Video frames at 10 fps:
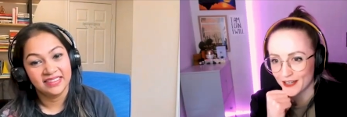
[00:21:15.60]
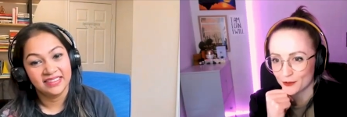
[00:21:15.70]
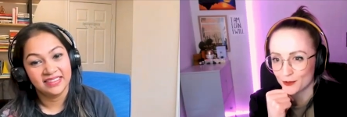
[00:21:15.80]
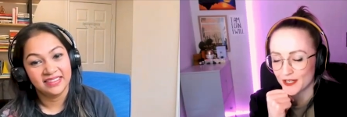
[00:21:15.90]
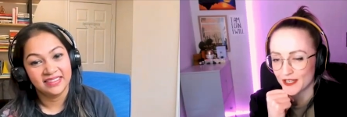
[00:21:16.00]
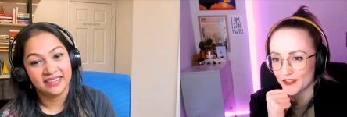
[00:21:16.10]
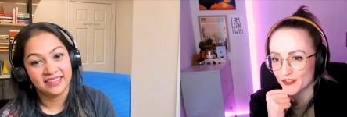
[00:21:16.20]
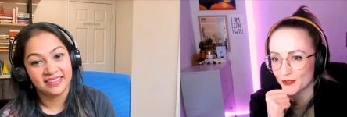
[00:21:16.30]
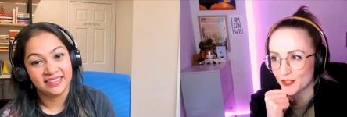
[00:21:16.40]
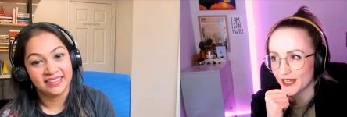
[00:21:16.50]
Speaker 1: level
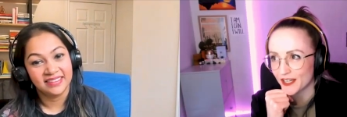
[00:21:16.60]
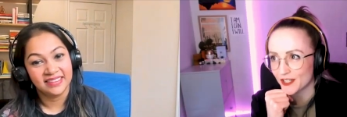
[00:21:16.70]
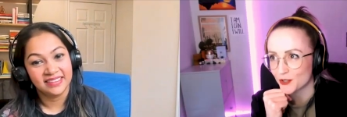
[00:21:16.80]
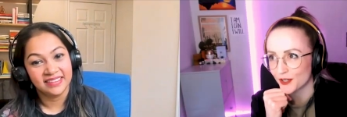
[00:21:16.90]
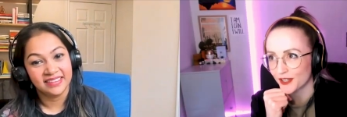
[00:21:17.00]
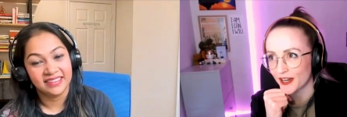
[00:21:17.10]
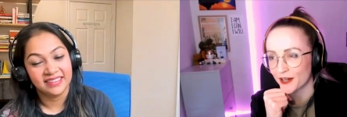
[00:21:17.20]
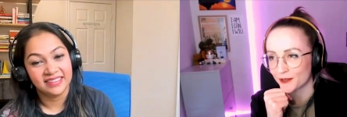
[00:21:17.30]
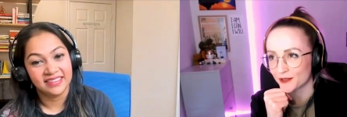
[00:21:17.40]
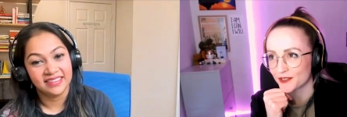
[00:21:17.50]
is to take into
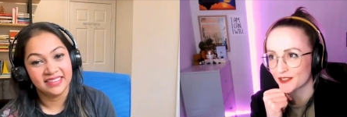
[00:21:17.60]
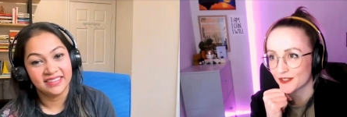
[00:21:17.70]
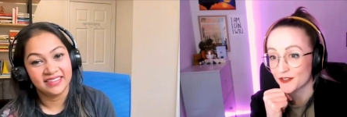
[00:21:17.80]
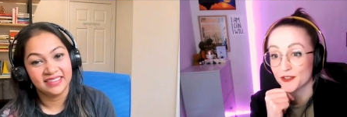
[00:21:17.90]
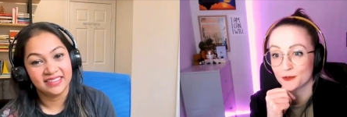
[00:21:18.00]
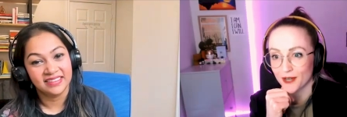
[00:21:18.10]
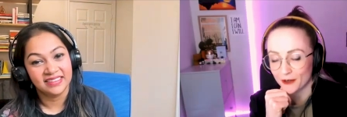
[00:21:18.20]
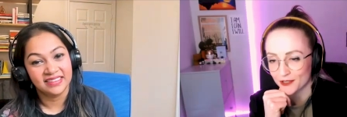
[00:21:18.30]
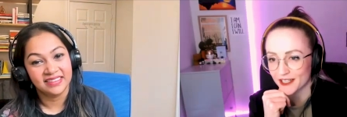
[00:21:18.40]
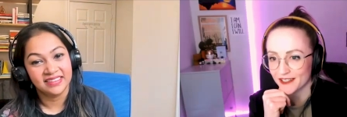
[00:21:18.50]
account
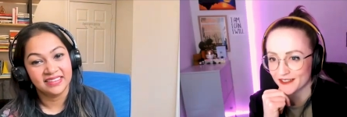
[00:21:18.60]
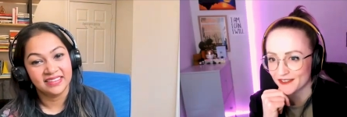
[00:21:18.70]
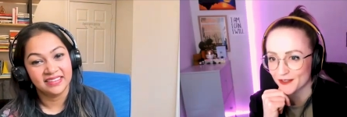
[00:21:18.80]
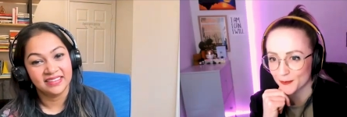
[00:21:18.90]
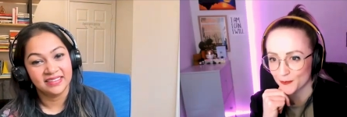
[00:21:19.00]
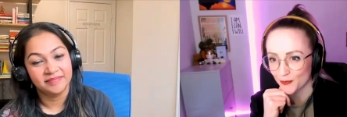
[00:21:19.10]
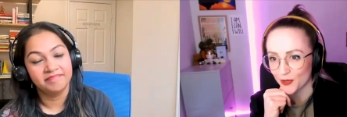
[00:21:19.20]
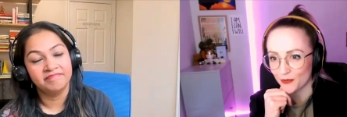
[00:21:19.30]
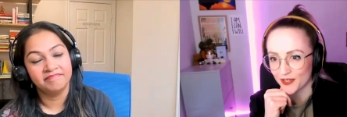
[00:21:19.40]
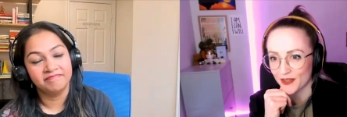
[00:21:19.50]
surroundings
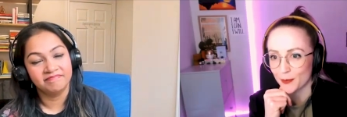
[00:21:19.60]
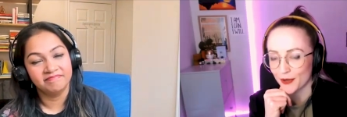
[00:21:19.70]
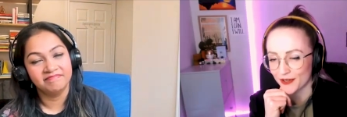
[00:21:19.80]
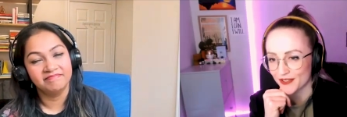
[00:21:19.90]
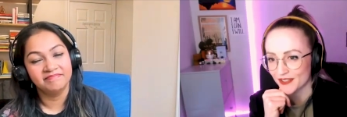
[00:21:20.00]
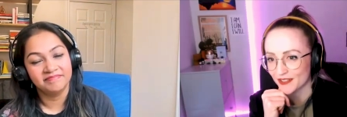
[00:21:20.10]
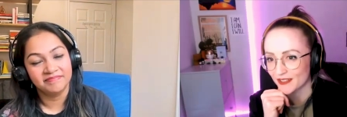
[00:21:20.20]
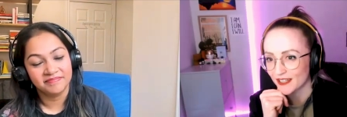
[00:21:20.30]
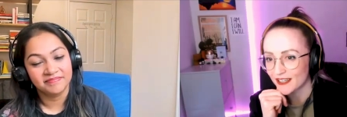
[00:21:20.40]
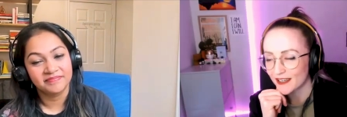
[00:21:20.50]
mm-hmm. of the other mm-hmm.
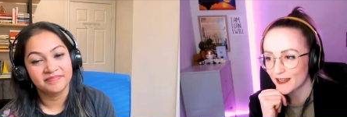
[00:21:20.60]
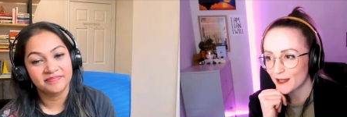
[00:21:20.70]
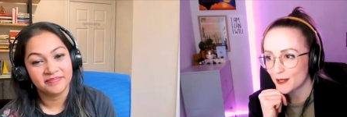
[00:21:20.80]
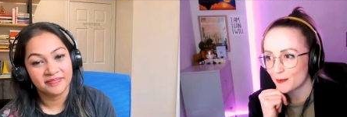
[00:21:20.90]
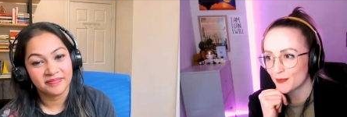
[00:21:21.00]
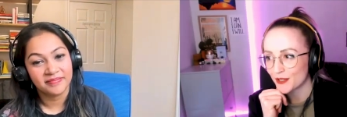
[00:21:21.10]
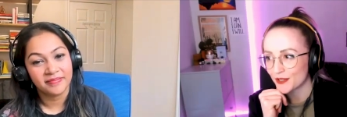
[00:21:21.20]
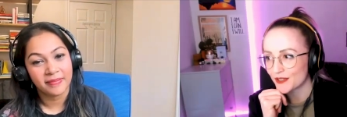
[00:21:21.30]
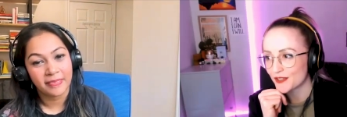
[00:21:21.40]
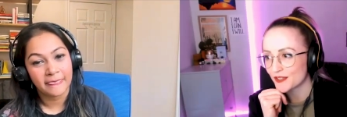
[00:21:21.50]
person
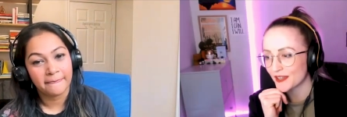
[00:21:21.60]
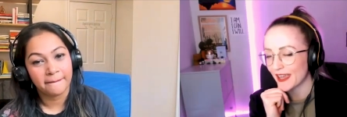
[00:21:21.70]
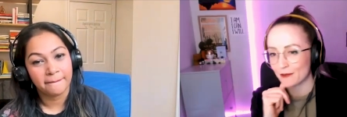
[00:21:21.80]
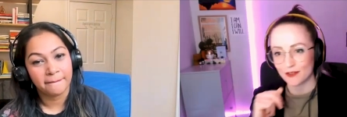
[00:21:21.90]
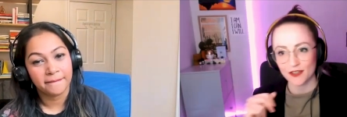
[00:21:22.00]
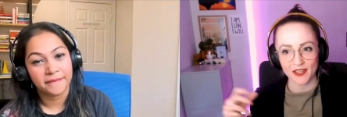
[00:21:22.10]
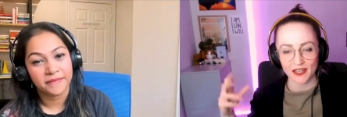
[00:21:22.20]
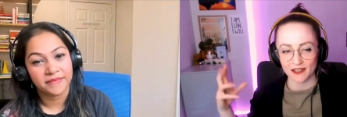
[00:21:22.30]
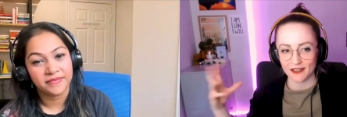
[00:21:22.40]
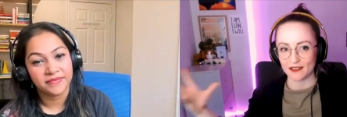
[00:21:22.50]
because
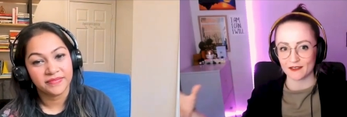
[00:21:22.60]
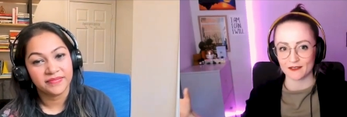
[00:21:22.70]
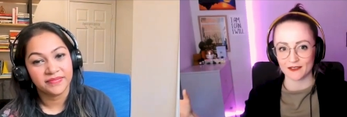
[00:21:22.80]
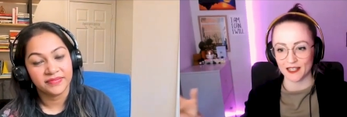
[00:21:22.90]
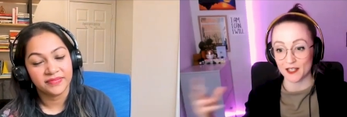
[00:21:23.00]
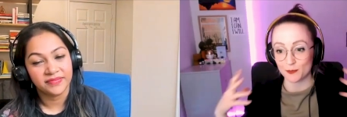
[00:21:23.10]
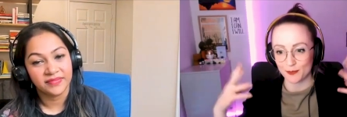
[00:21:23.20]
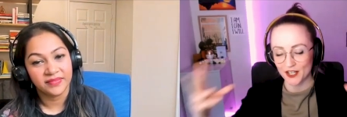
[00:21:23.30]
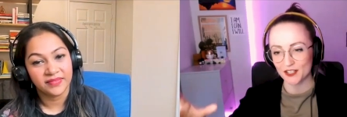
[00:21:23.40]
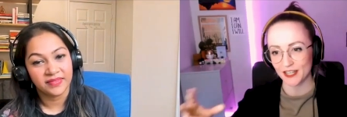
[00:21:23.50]
everything like
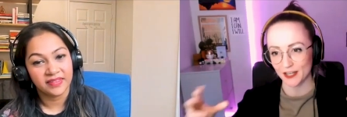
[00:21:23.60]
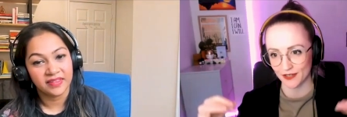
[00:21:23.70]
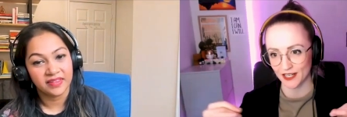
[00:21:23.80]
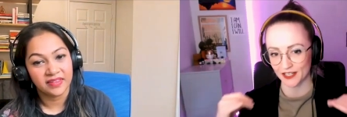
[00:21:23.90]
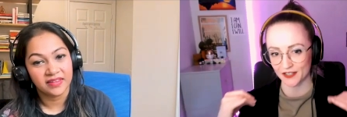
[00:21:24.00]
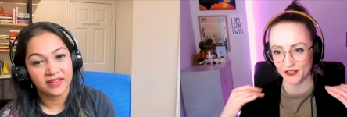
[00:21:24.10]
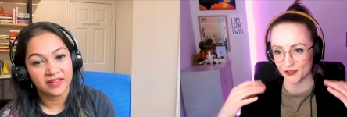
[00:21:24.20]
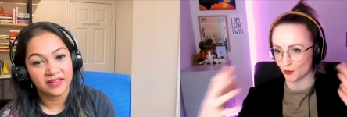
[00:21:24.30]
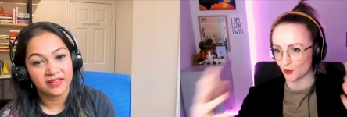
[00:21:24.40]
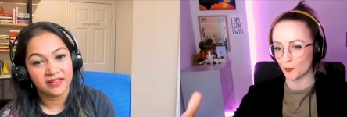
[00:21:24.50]
especially i feel like in the
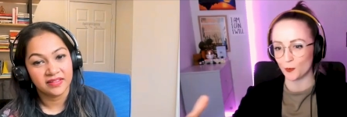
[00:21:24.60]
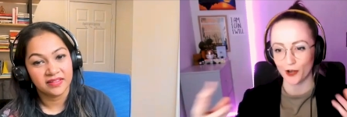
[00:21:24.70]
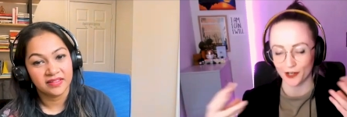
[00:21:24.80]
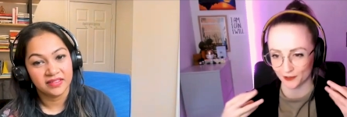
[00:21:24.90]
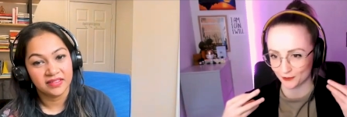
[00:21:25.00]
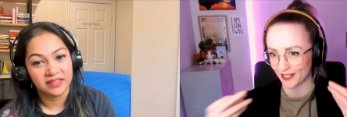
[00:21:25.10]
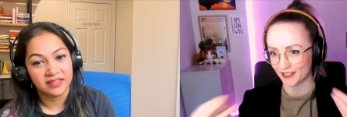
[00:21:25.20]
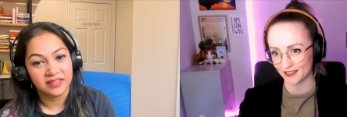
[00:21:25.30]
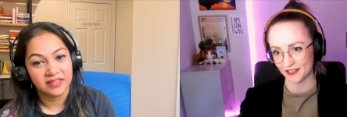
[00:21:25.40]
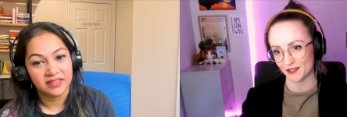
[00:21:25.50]
zoom world
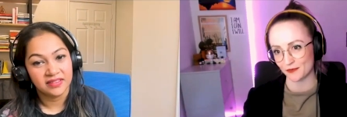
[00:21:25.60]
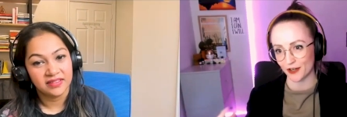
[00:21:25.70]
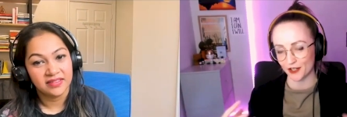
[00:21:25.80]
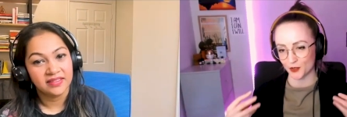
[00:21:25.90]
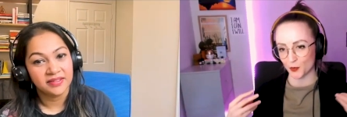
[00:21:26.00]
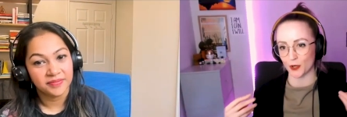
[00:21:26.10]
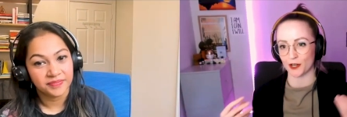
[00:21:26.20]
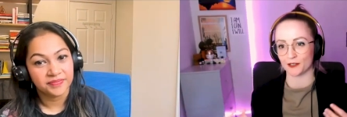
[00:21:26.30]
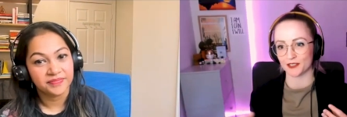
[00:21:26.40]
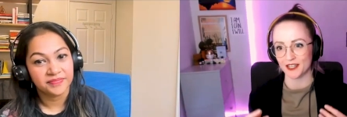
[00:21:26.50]
right in this virtual
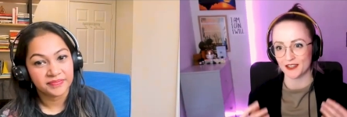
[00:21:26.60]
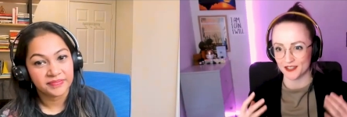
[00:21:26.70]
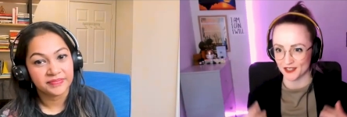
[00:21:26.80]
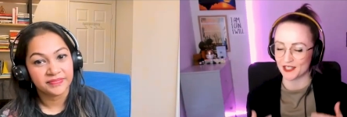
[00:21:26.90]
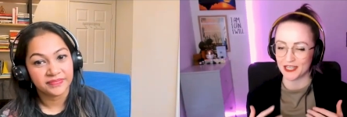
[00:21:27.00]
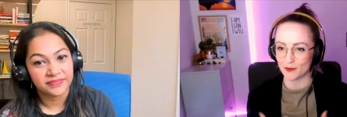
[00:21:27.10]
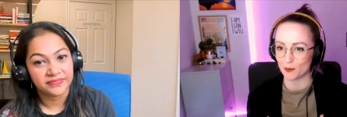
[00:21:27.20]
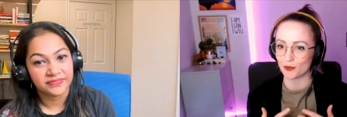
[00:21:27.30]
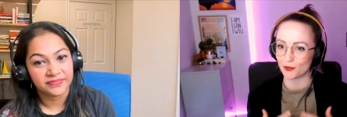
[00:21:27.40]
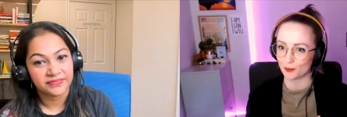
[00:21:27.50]
world this is
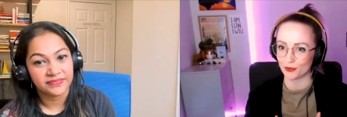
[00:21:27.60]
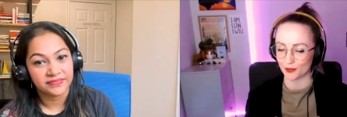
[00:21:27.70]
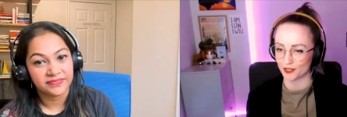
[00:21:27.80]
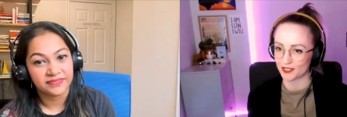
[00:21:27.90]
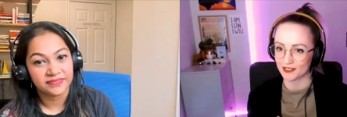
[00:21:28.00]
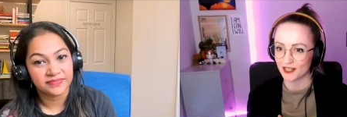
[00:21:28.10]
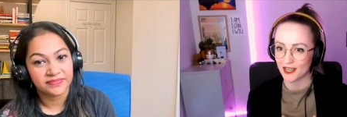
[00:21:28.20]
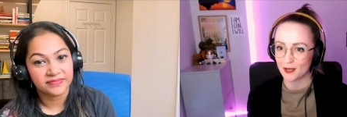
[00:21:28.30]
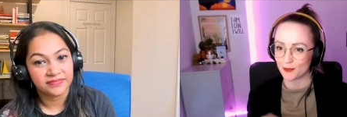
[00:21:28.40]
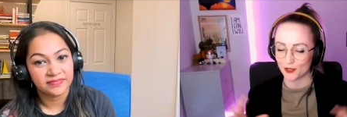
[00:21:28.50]
even more important
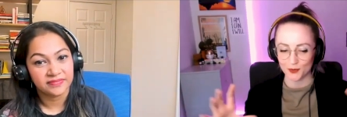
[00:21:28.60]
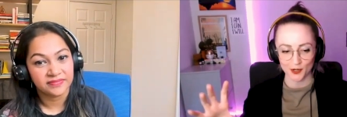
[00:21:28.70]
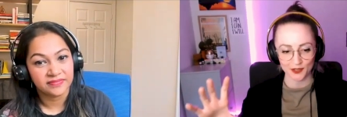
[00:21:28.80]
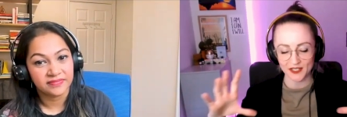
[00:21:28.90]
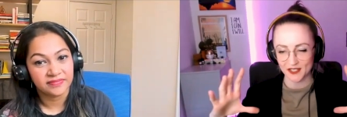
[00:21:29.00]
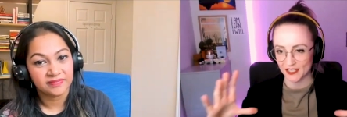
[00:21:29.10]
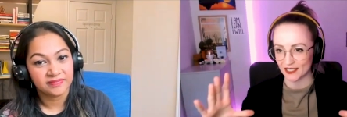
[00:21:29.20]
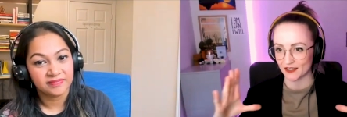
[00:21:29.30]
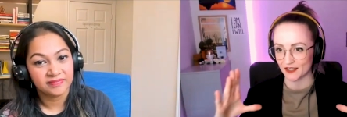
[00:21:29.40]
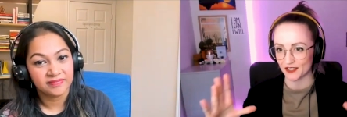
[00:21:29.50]
because we only see
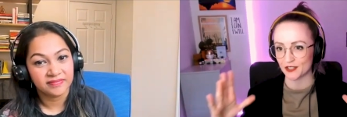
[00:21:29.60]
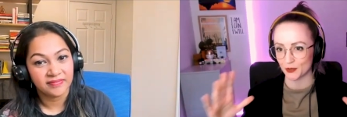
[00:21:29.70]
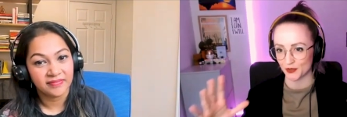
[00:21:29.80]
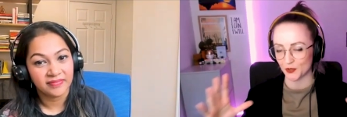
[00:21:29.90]
like this little